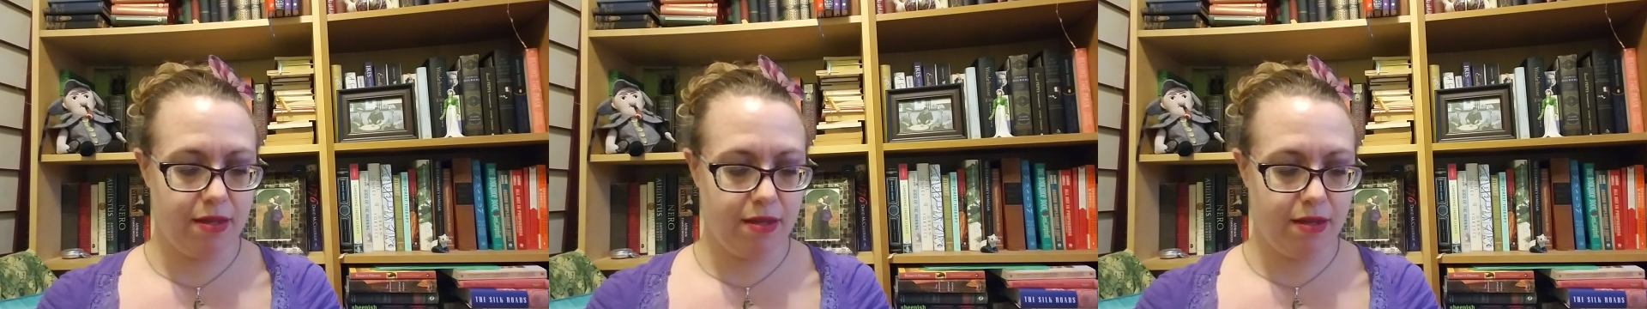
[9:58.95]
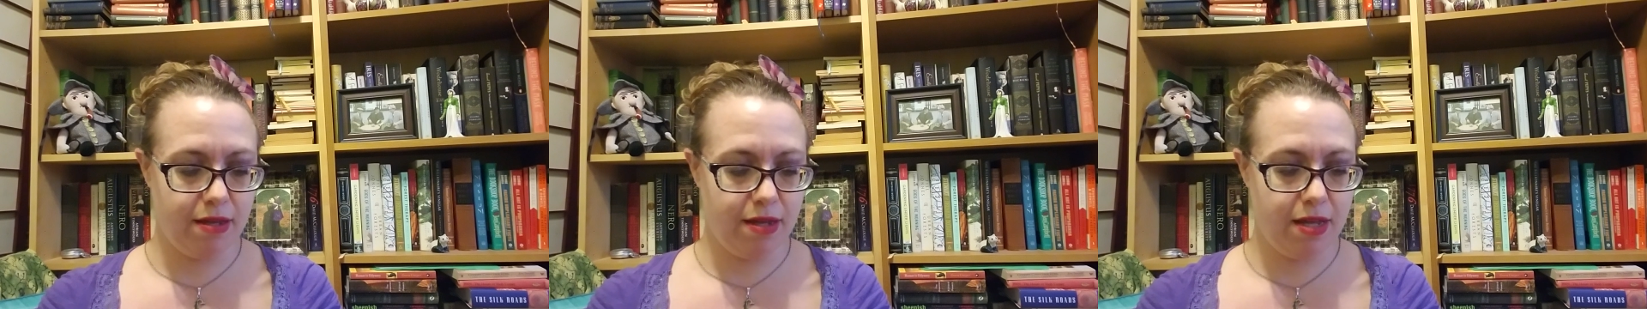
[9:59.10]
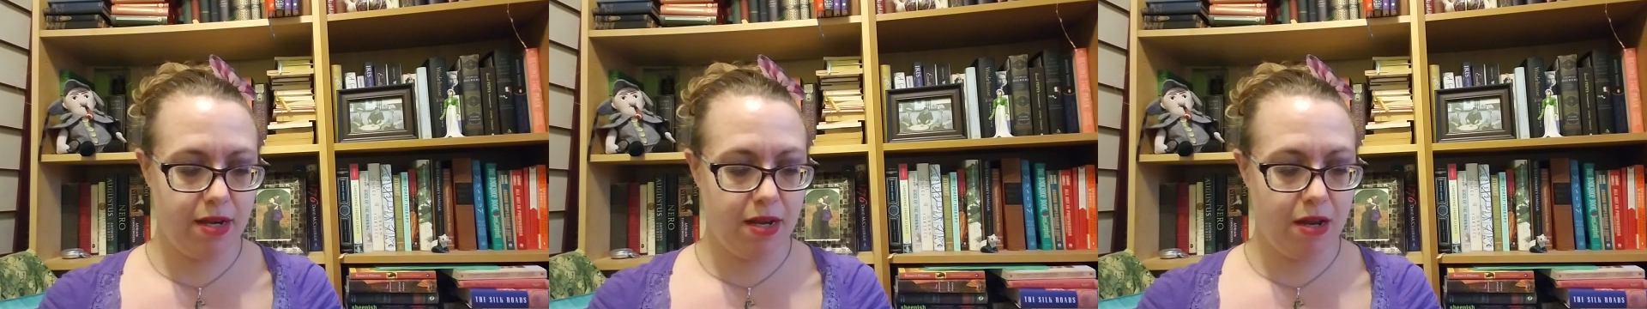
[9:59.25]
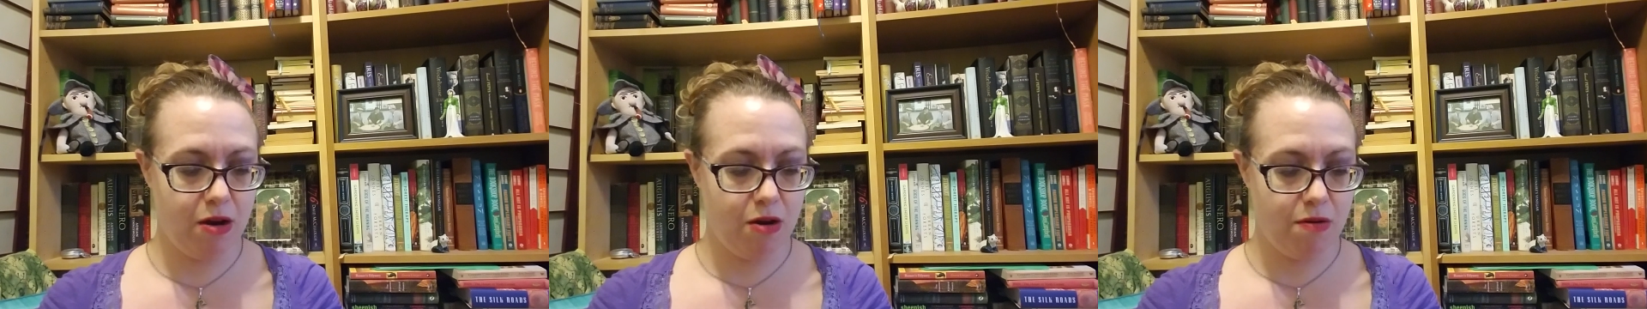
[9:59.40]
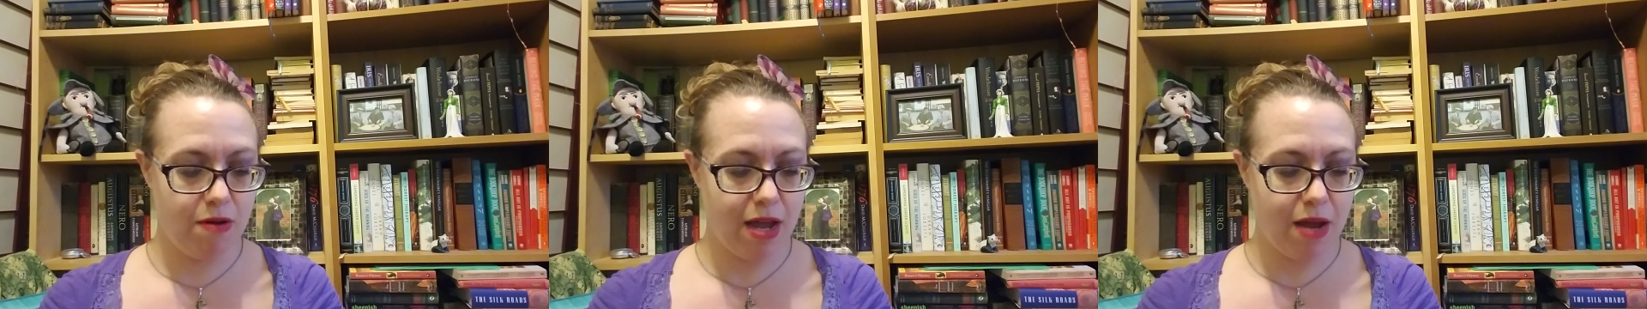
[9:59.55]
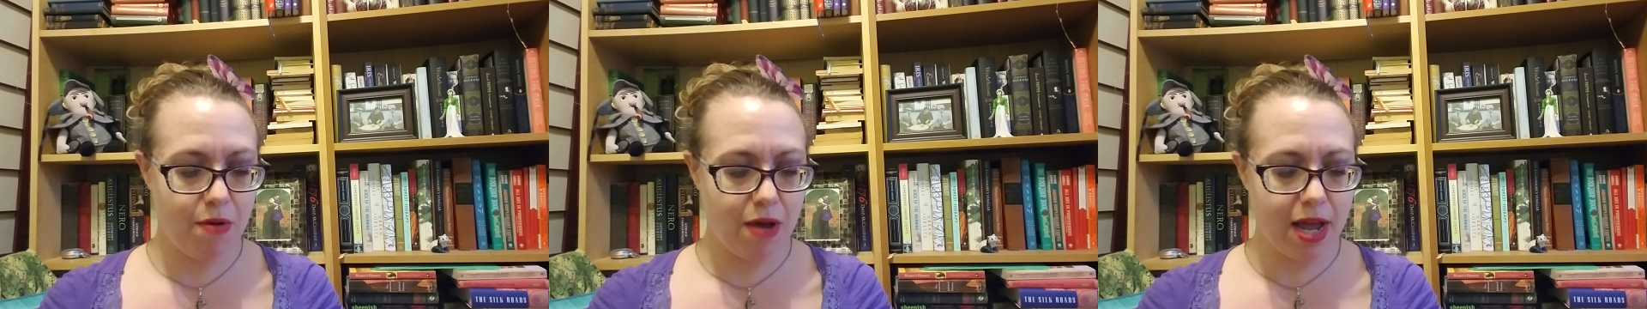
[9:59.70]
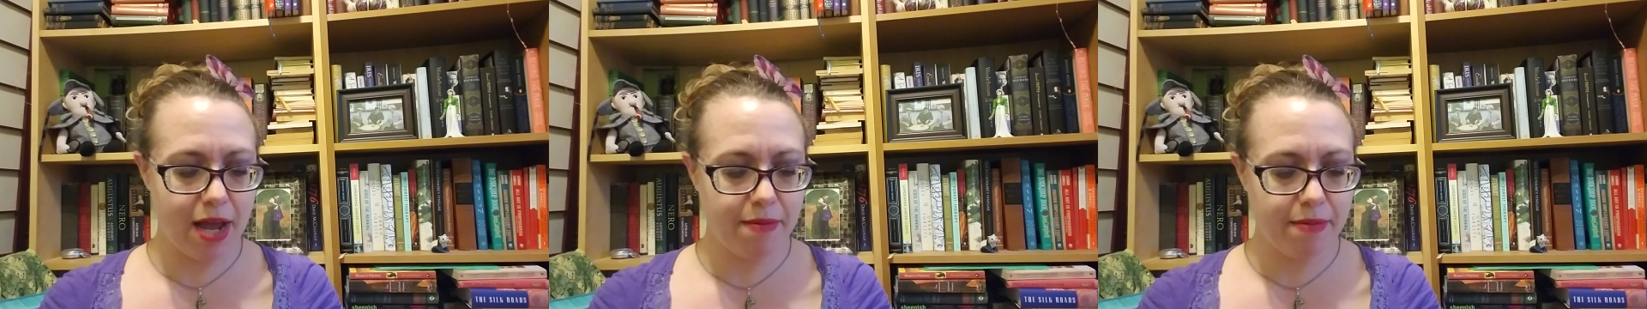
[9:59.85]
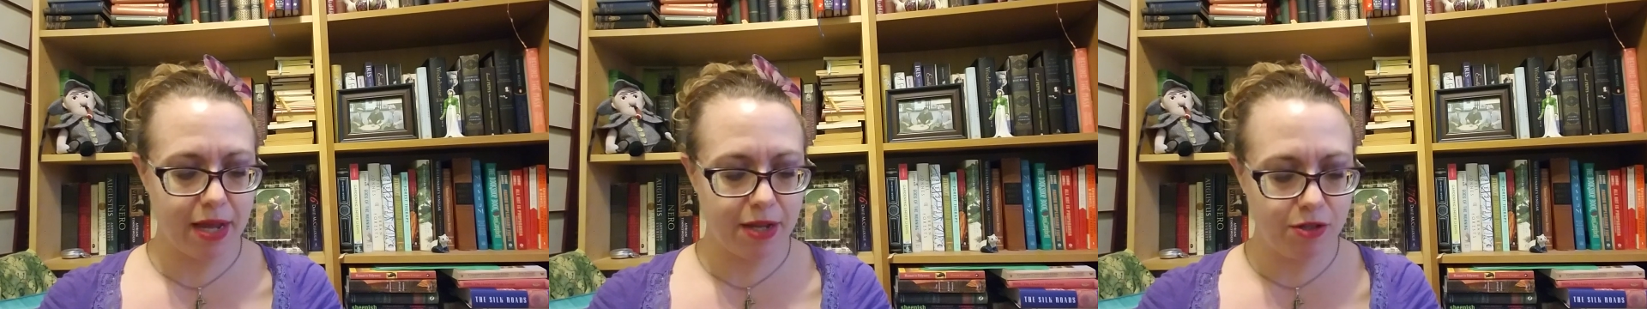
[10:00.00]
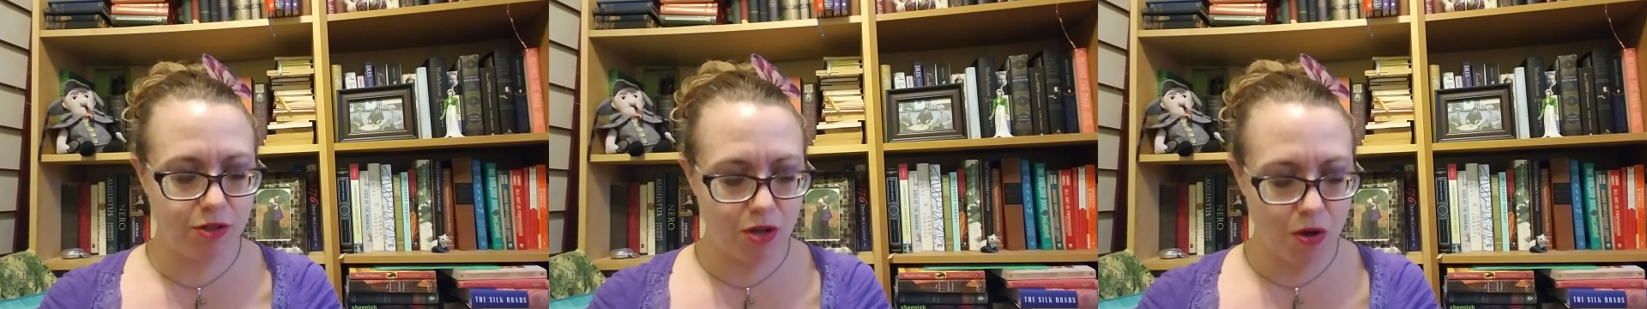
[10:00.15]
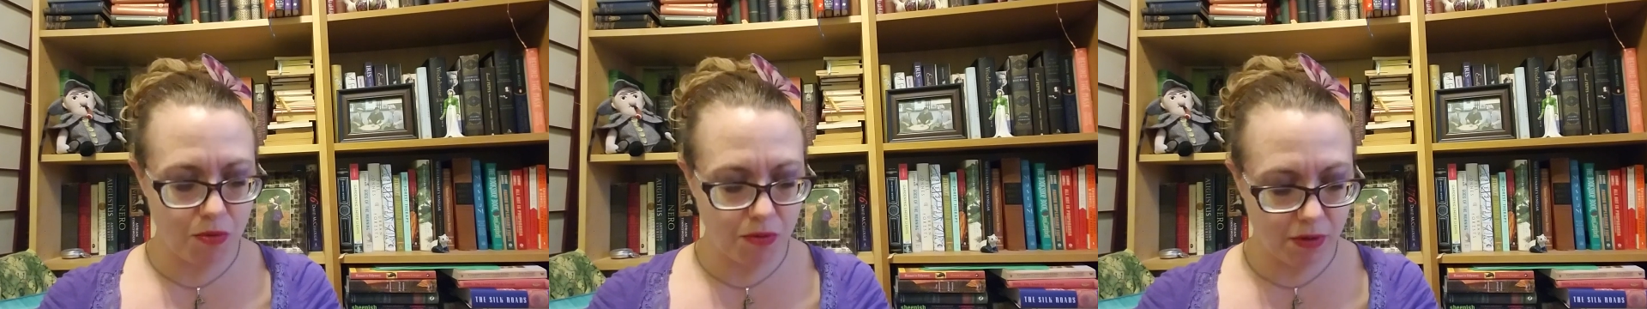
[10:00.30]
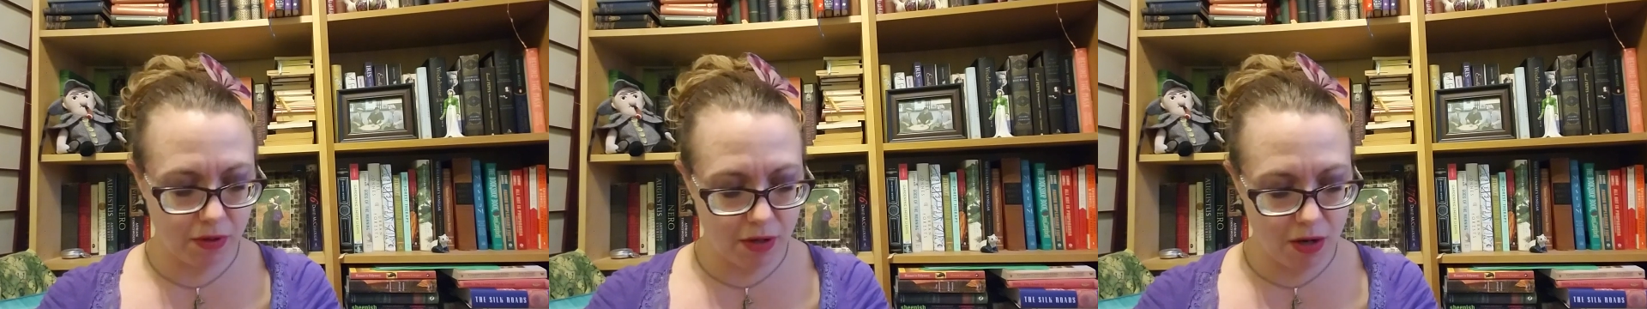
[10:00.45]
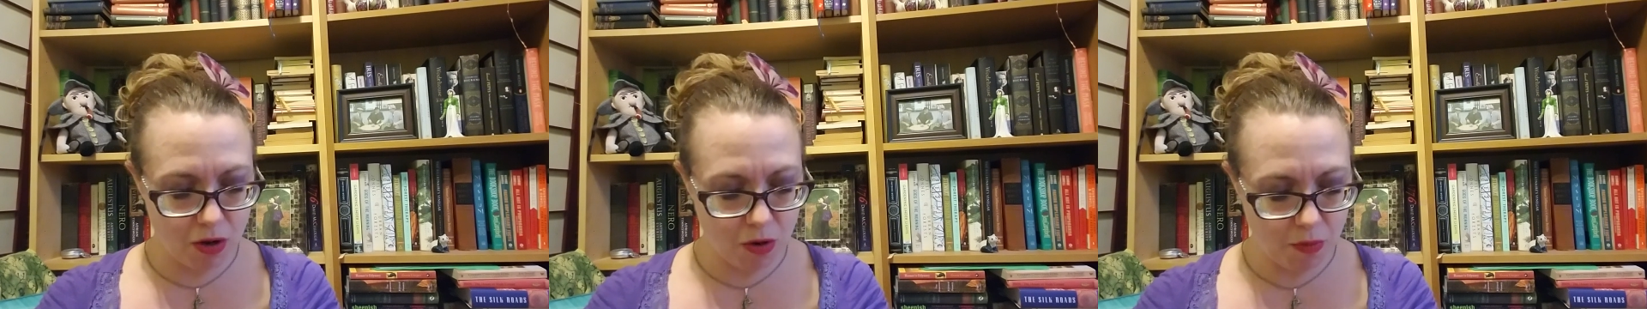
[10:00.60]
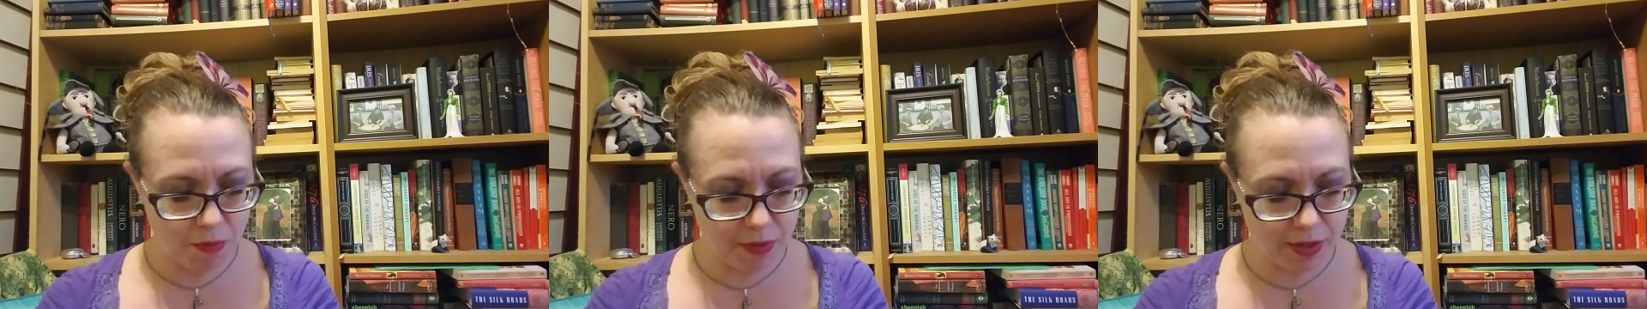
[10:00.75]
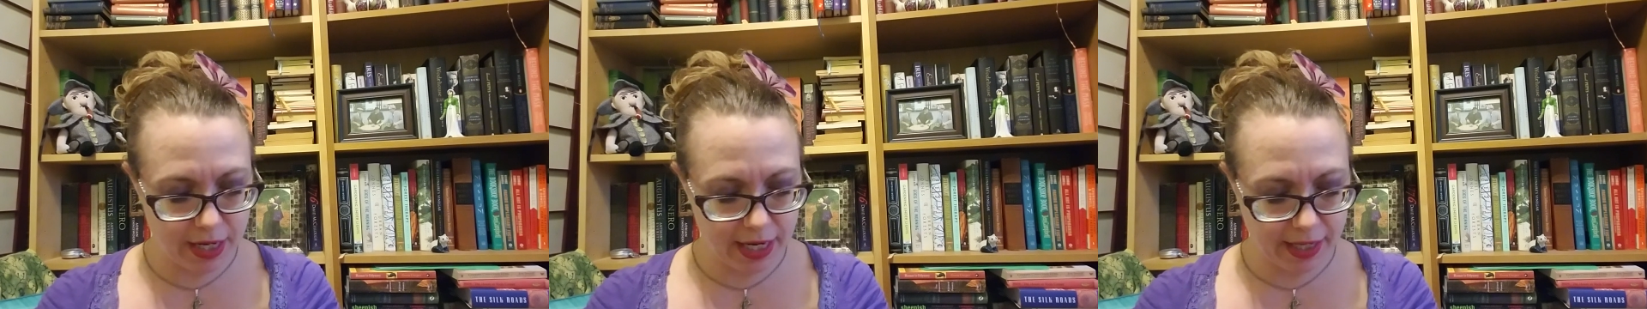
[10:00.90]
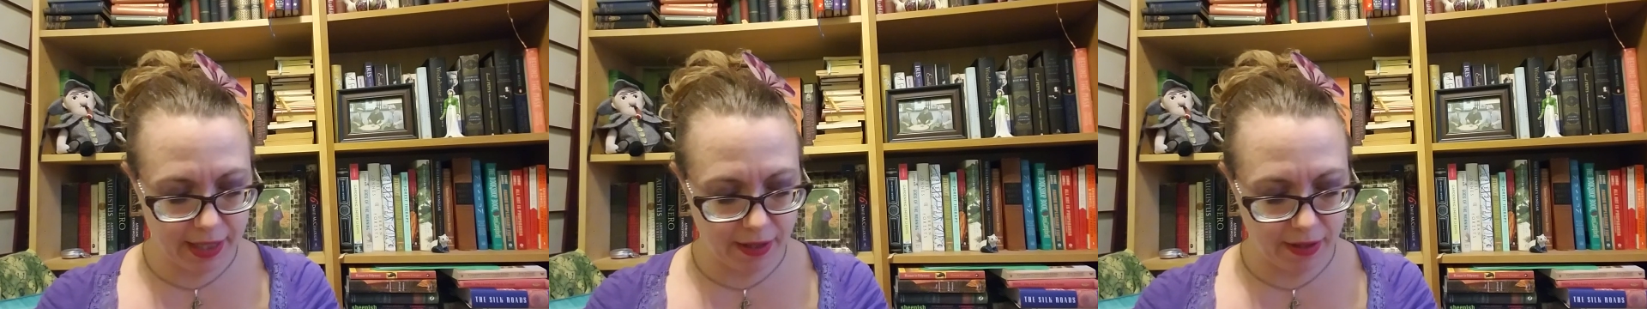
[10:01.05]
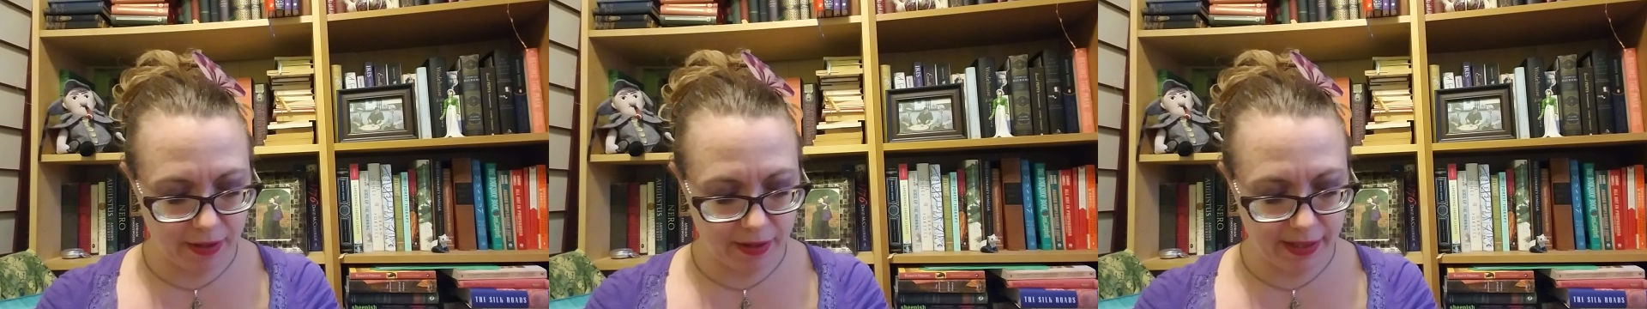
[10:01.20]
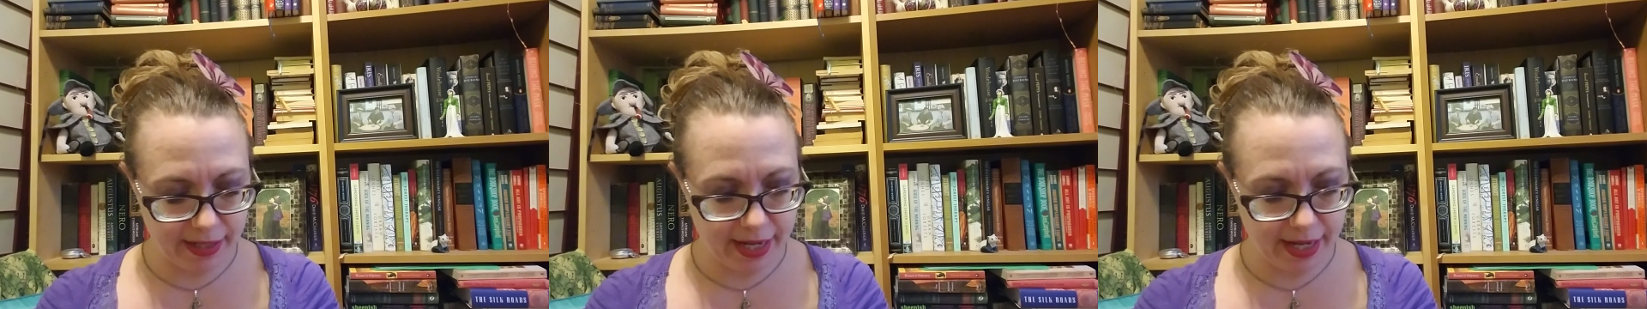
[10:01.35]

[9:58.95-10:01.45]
in here. I don't know particularly